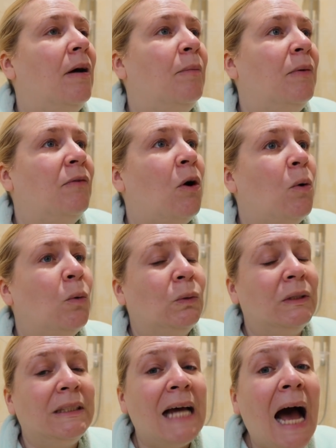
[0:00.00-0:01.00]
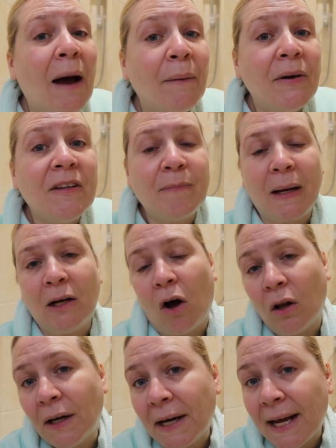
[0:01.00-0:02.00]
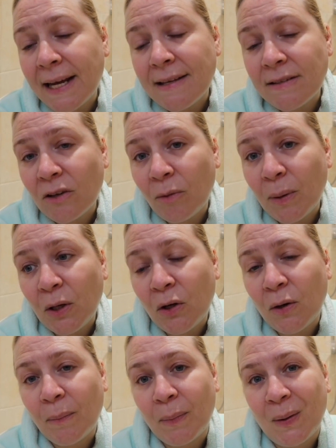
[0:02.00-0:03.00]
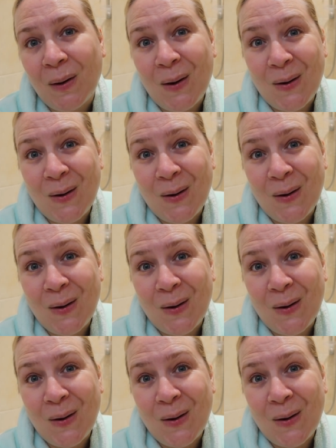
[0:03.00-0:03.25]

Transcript: We've got Alton Towers, bank holidays coming up,